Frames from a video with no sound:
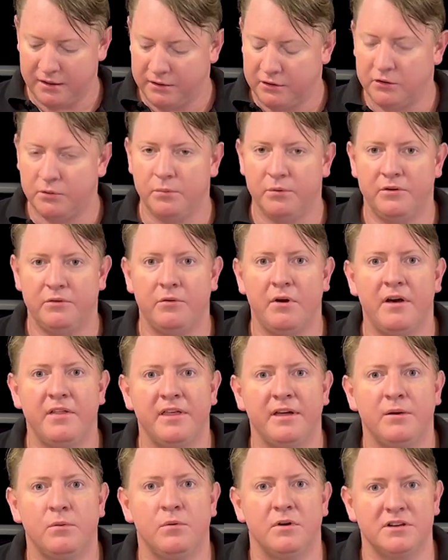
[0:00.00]
You would
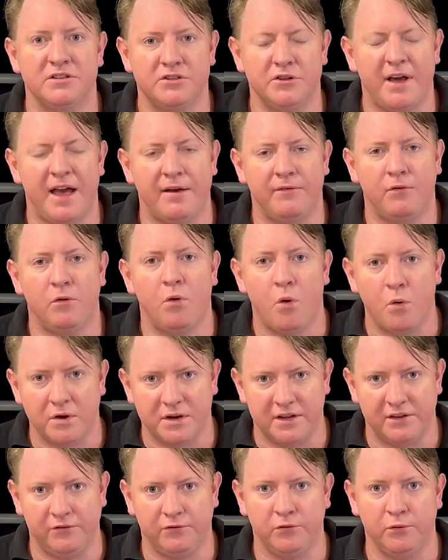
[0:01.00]
rather want to have
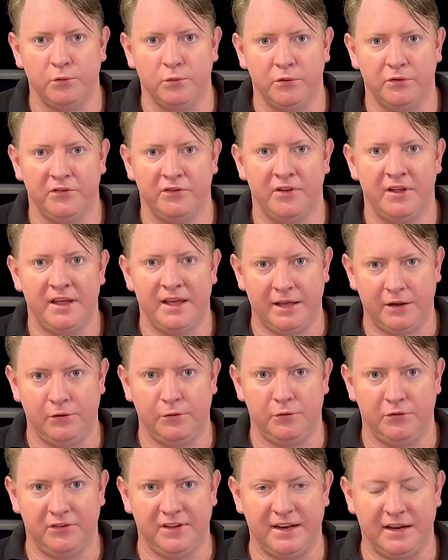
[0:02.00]
cordless tools in
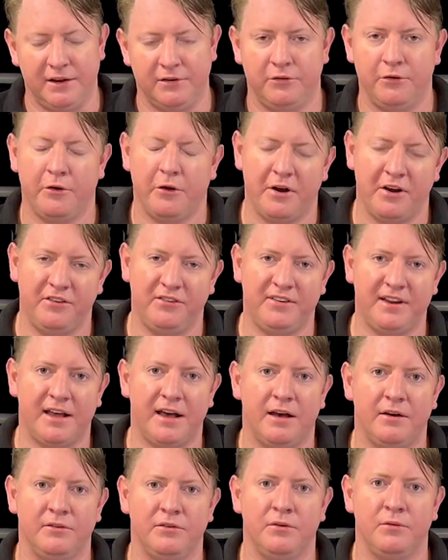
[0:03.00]
New Zealand. You're going to stick
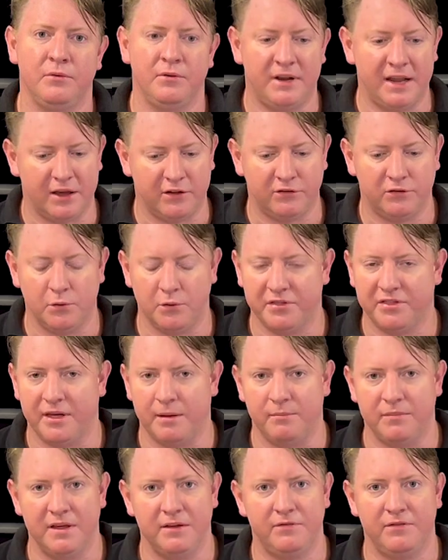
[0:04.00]
out like a sore
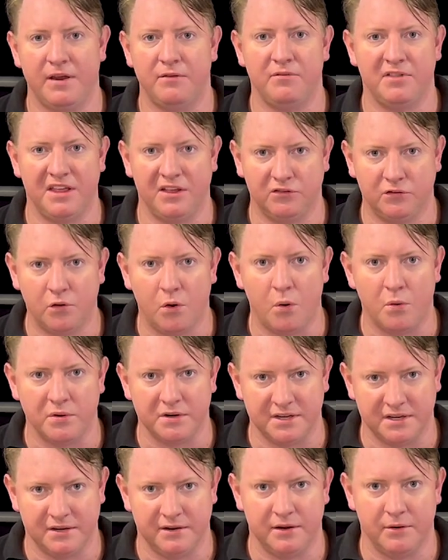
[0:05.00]
thumb if everything's
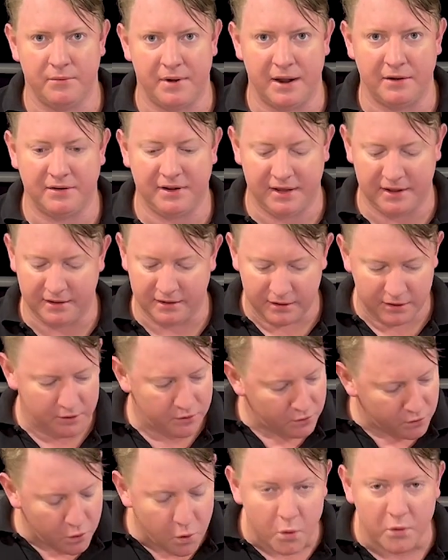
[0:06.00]
corded around here.
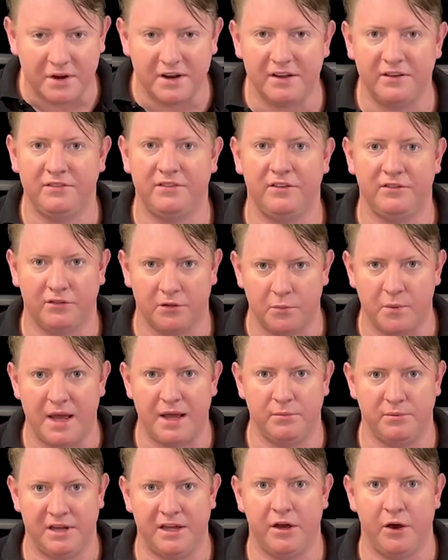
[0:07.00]
Cordless is the way
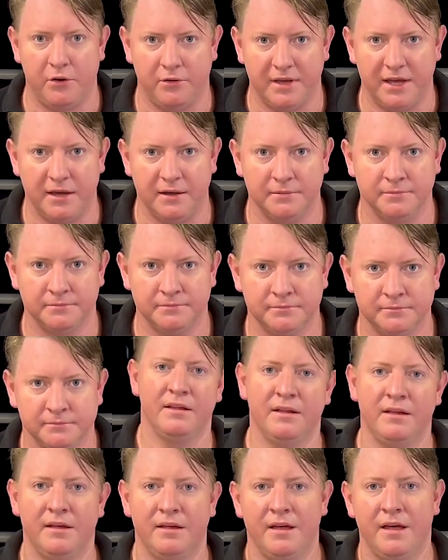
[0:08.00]
we go here.
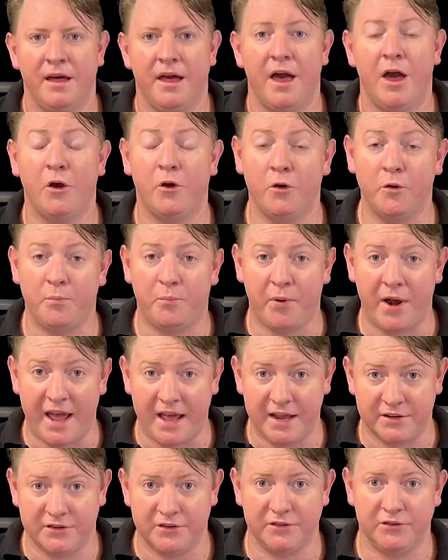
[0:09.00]
A good
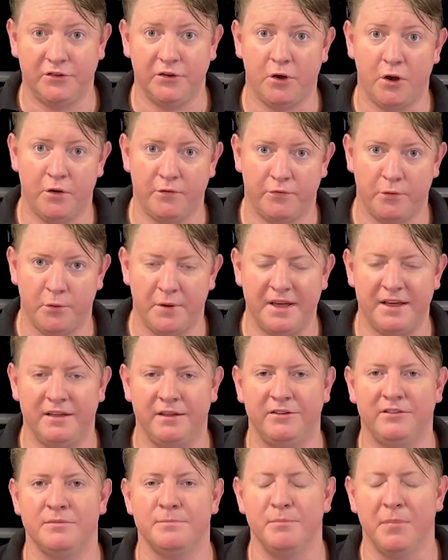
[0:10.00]
brand to go for
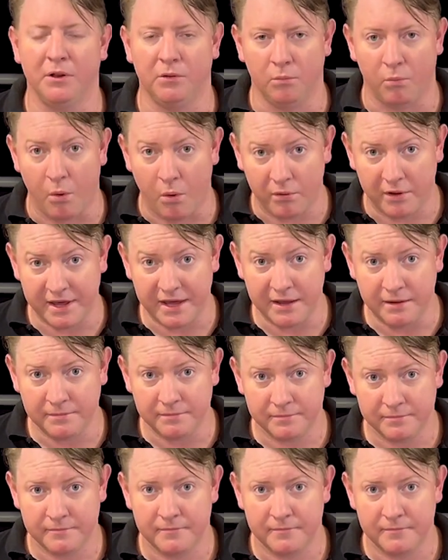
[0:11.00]
is Milwaukee.